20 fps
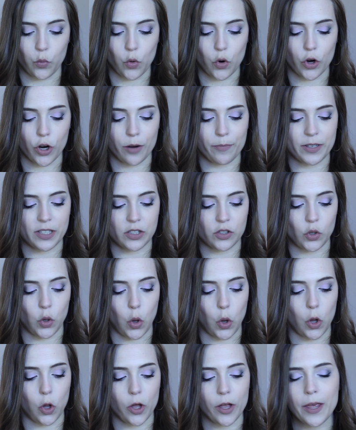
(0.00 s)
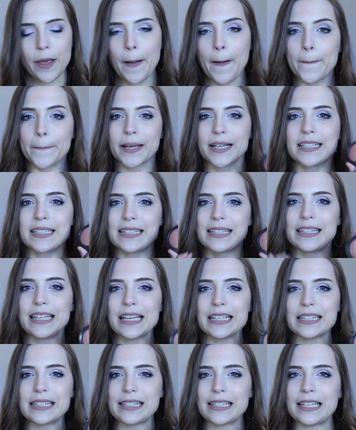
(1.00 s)
Warm Soul. Because
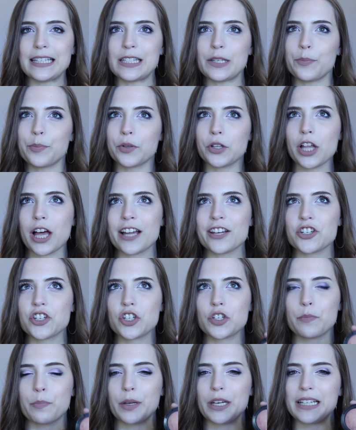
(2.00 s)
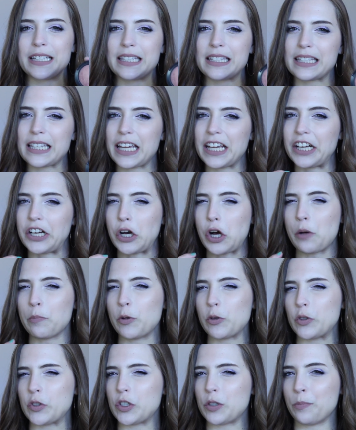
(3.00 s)
this is a blush, but it's like
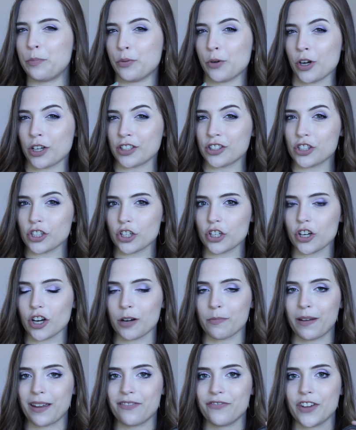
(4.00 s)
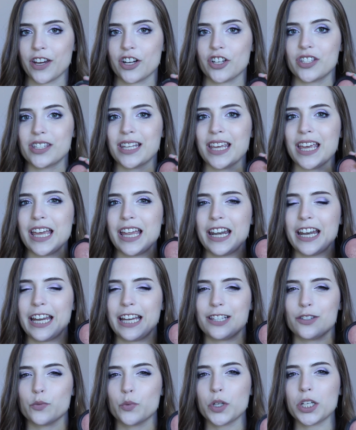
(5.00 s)
almost a bronzer on my fair skin.
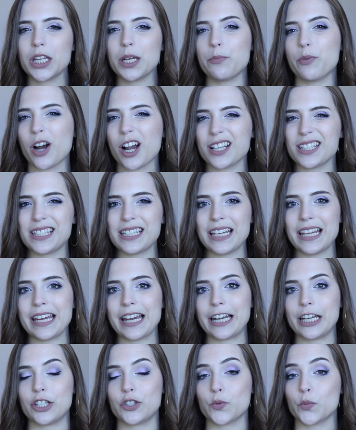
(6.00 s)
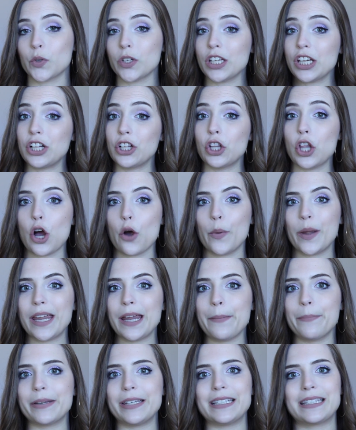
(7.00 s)
It's really bronzy and it's really
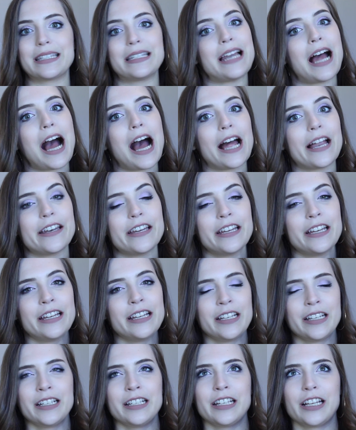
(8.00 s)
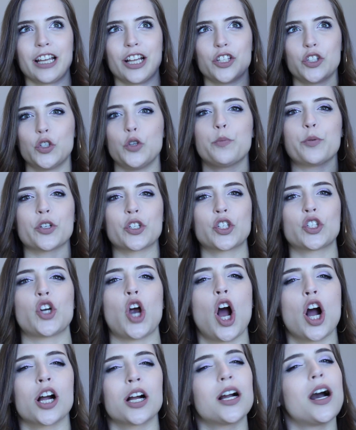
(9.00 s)
glowy, but it's not a super
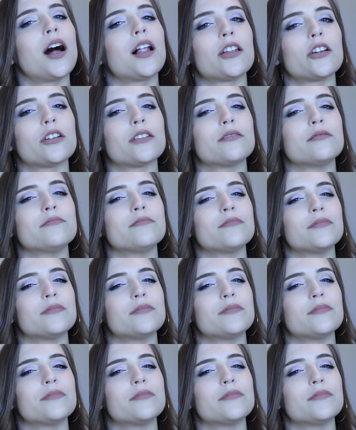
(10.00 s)
strong color.